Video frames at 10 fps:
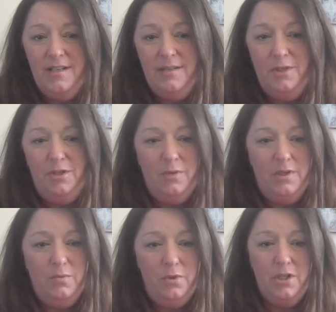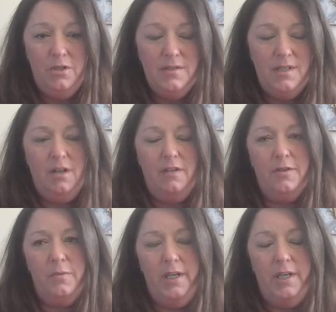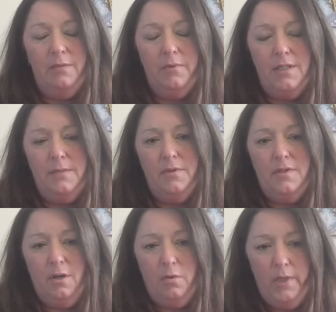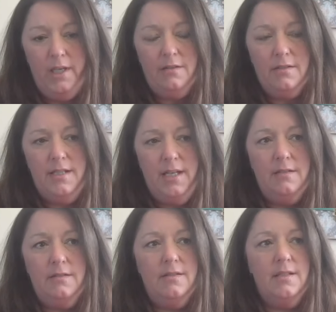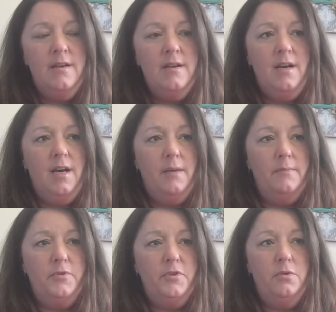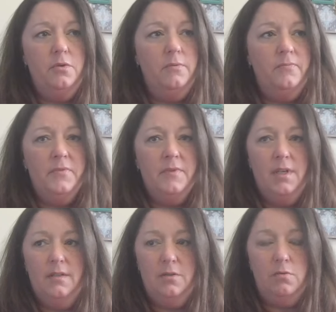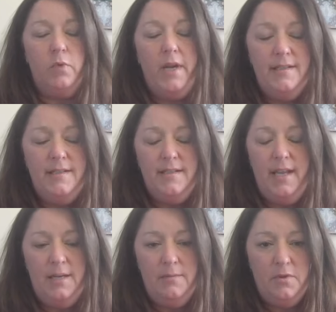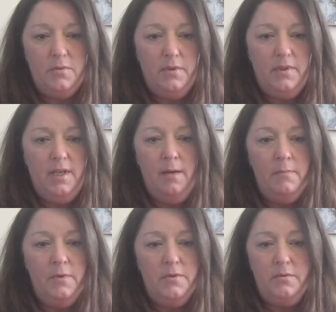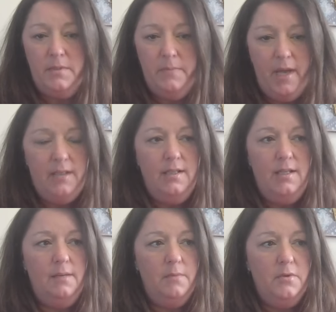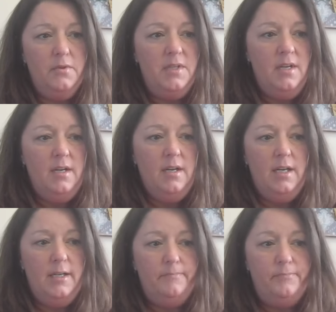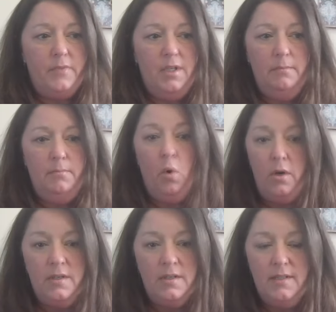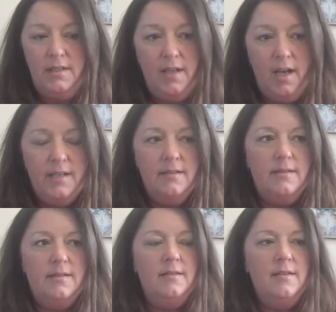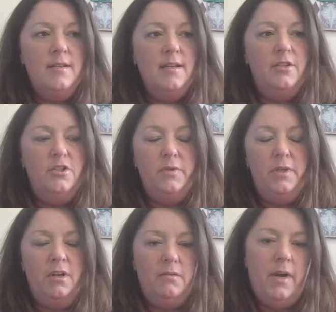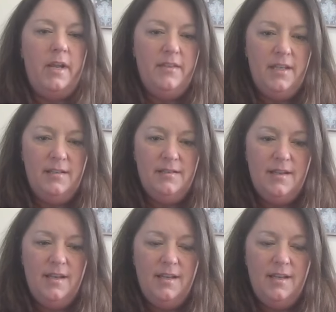Um, you know, we're we're using all of our we care principles and our we care standards um, to to raise these animals with the utmost respect and the utmost um, importance and guidance and and doing all the right things.